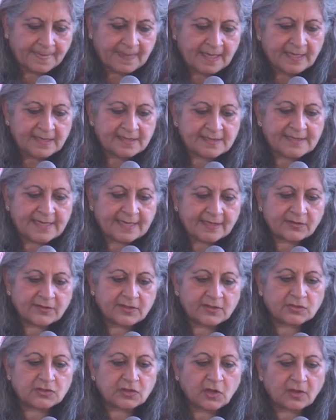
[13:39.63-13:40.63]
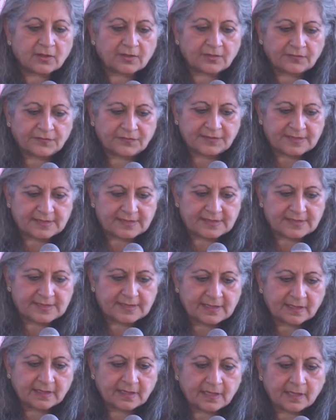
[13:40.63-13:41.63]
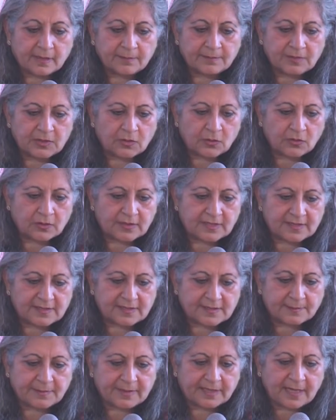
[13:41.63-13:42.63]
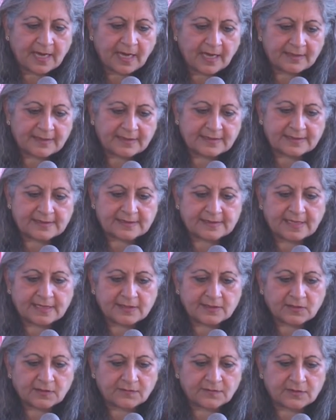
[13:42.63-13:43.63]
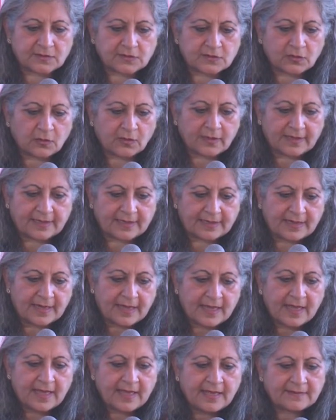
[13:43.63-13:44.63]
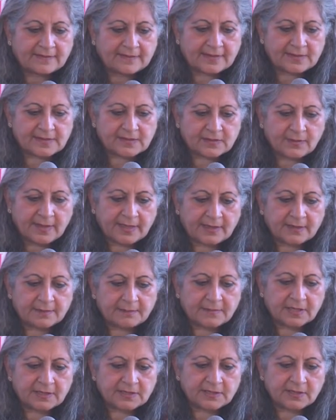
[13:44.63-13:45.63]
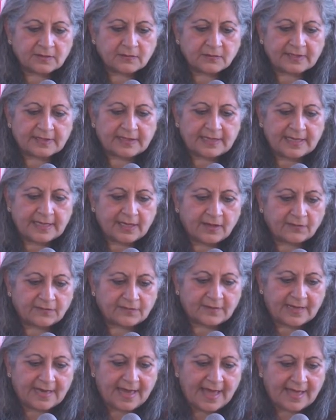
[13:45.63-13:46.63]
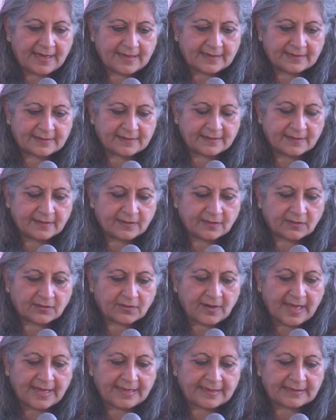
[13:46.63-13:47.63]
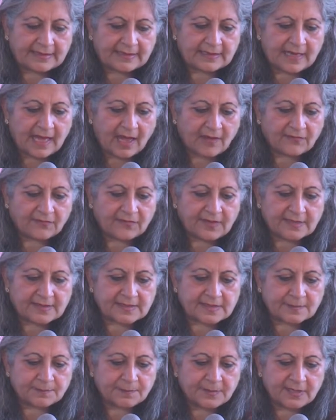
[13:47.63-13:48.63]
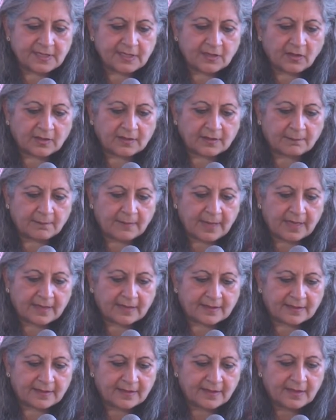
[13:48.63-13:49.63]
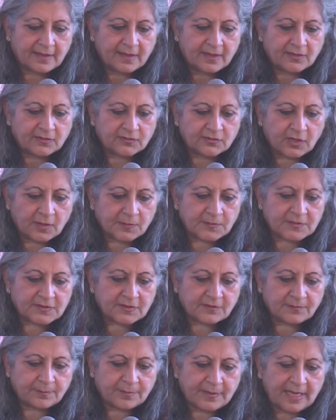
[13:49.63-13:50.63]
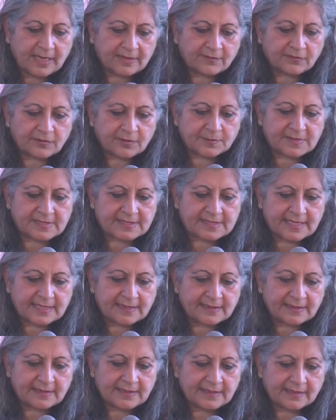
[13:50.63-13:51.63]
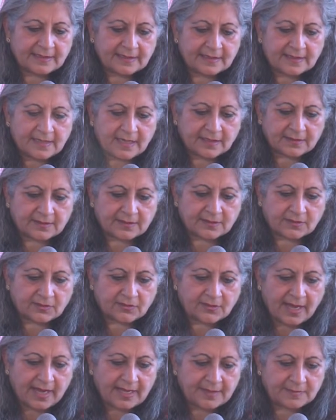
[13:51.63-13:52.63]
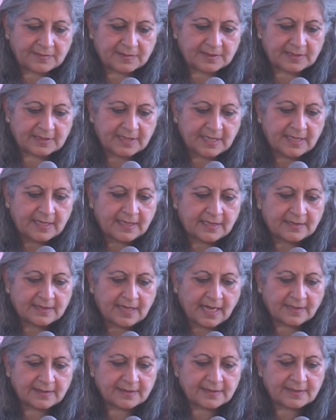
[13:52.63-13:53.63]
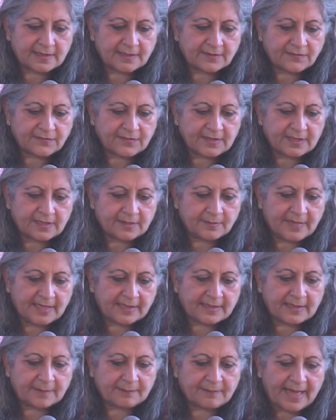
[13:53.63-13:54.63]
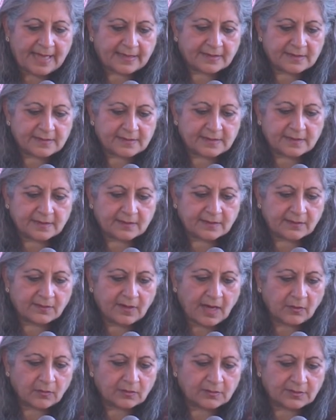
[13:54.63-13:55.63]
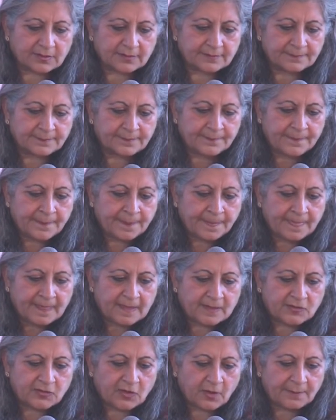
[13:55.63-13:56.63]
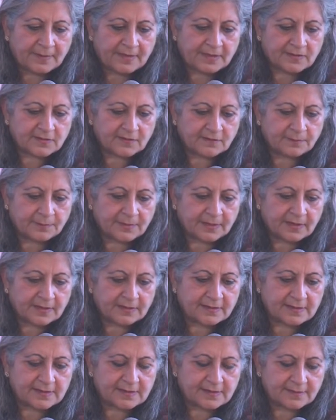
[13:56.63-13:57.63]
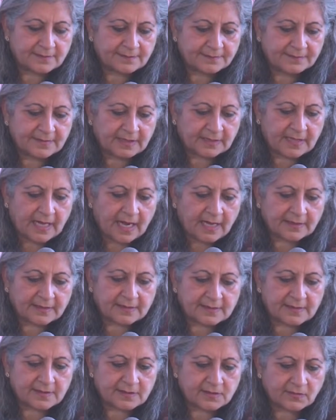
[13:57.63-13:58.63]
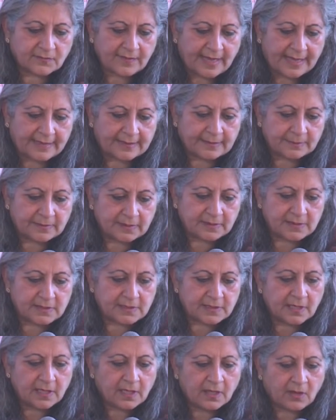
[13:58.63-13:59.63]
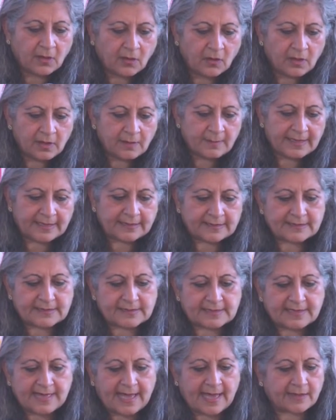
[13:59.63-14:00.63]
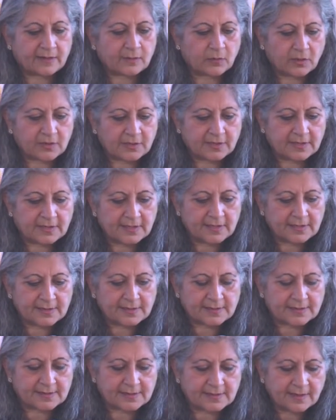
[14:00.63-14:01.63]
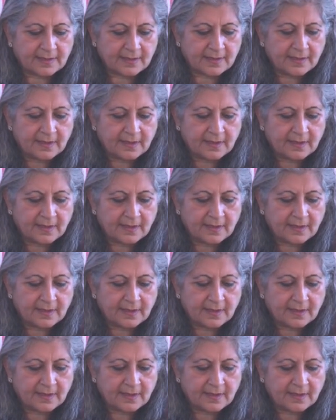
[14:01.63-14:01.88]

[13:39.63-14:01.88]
Sacred geographies, Karam yogis, bhikharis, sons of the soil, their sweat merging with the lay of the land, crying, laughing, spitting on the mud, drops of blood from stealthily conducted crimes, dancing feet making patterns in the ground. The droppings of birds, the carcasses of animals, all make this land what it is.